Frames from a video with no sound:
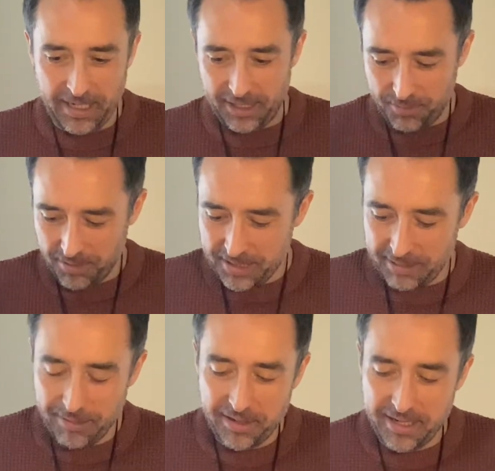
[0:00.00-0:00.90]
I just want to see
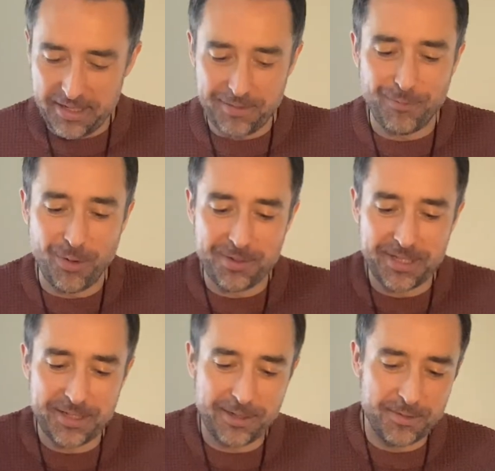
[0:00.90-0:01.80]
where the Ace of Wands
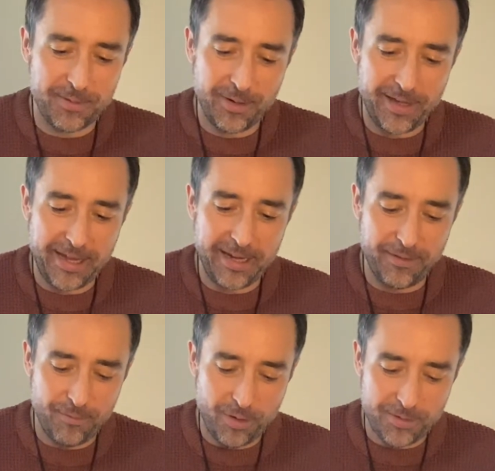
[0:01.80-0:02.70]
is, because we've got that Eight
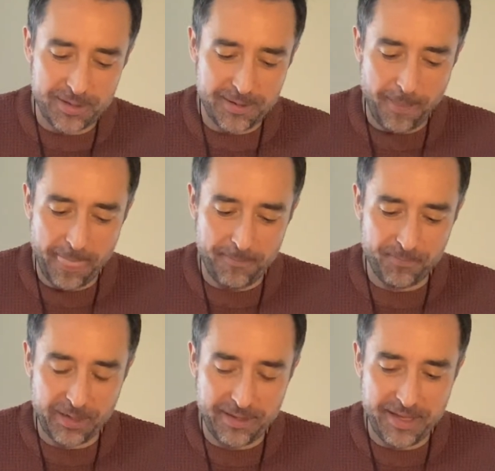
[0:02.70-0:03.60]
of Wands
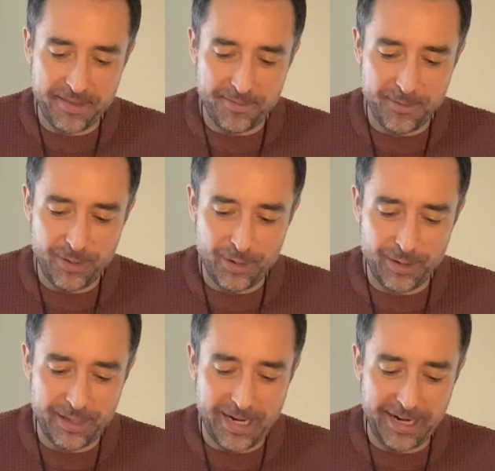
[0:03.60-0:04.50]
and then
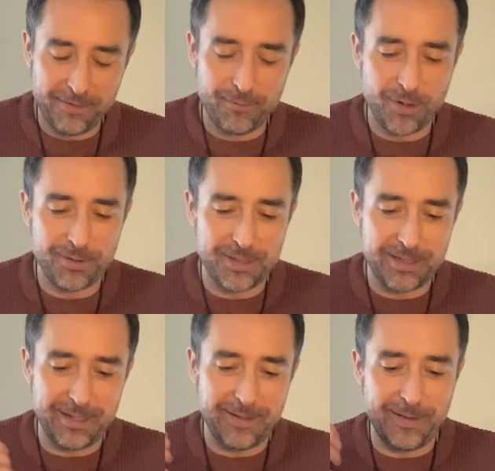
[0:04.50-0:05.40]
the Nine of
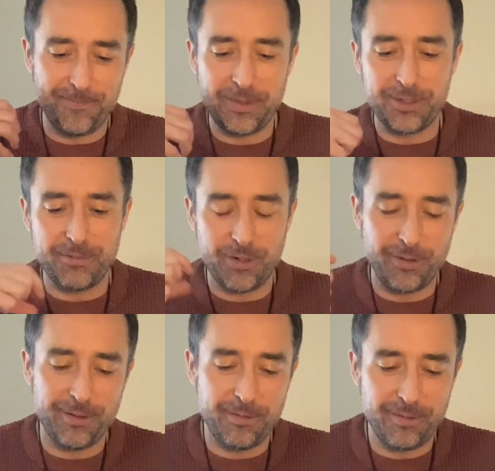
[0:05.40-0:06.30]
Wands. So we've
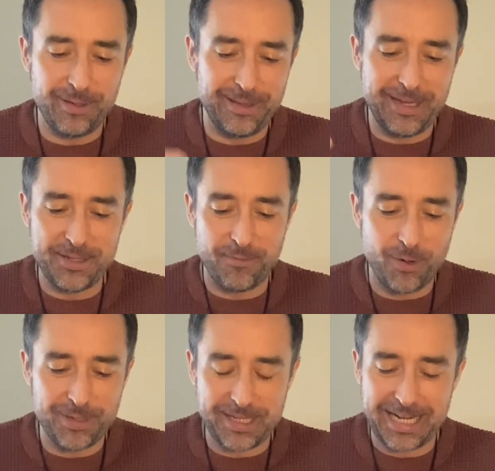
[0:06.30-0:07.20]
got the Ace of
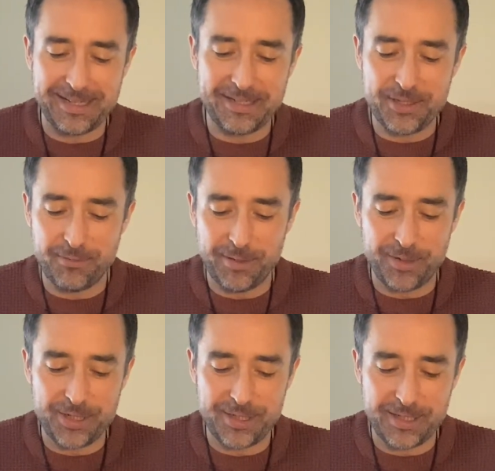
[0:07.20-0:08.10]
Wands that's added to it,
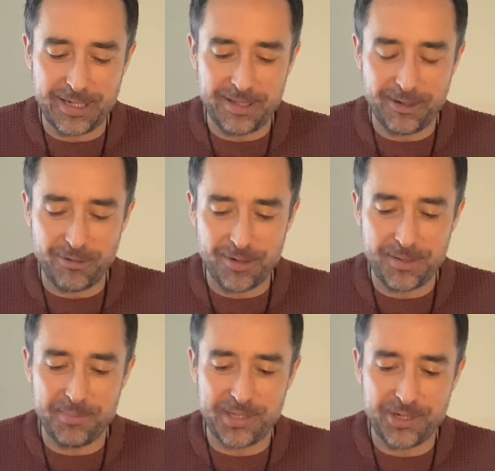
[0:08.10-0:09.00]
which is in the
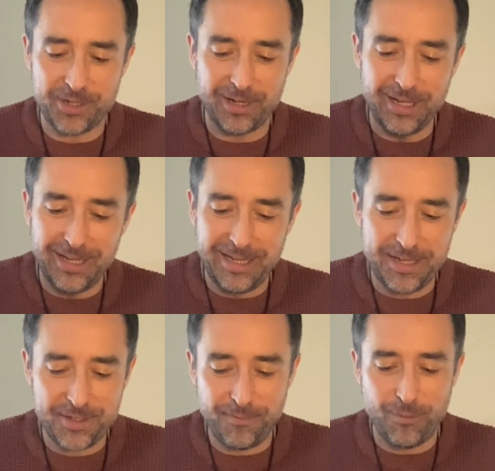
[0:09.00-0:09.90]
crossing position.
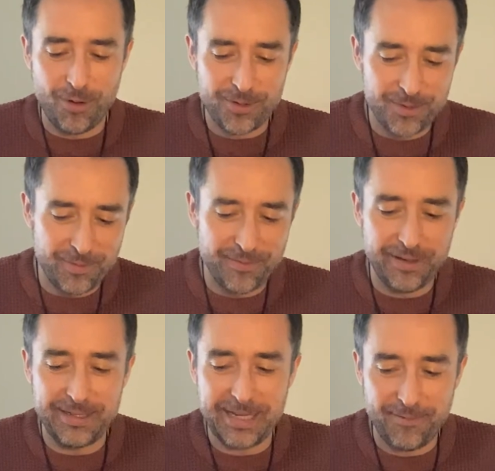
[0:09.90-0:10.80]
Ace of Wands with
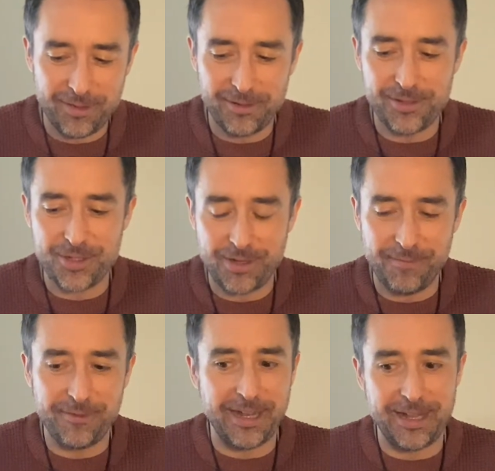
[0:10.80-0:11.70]
the Devil and the
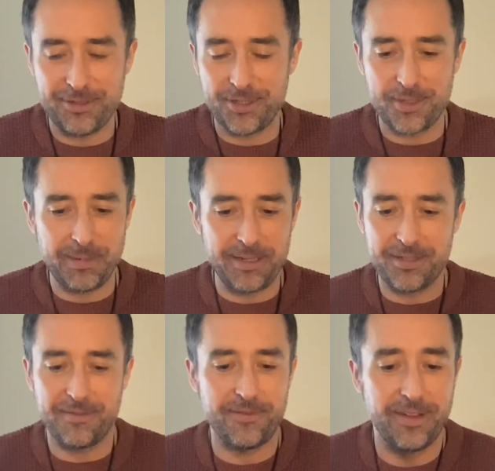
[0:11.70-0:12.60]
Strength card just
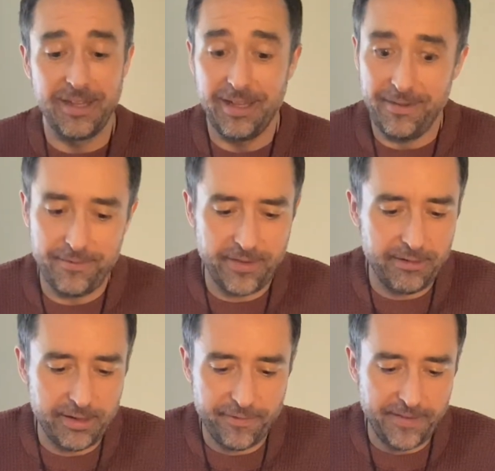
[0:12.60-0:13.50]
speaks of
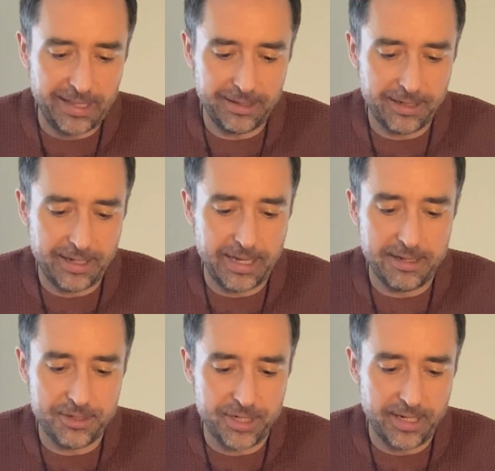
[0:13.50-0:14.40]
very phallic
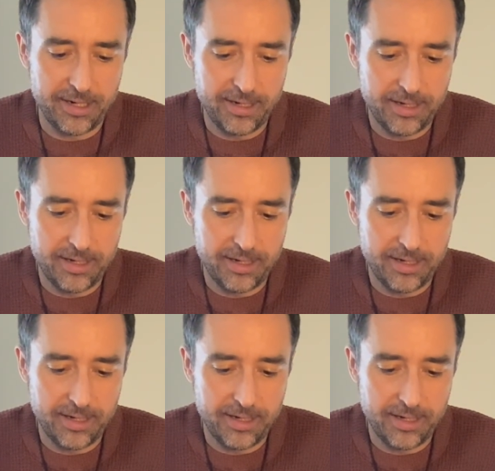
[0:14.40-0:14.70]
energy.